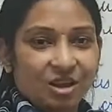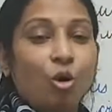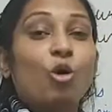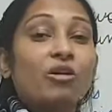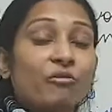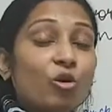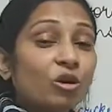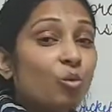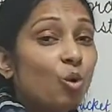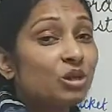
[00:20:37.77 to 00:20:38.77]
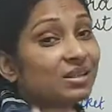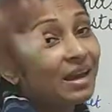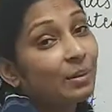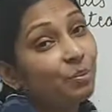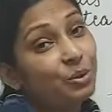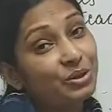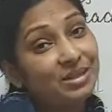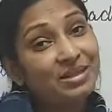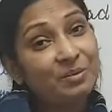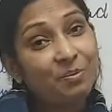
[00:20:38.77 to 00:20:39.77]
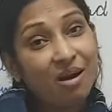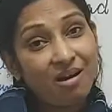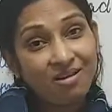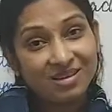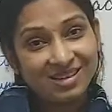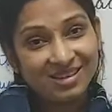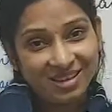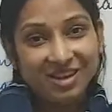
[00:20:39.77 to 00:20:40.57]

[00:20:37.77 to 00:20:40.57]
or what was that person in past?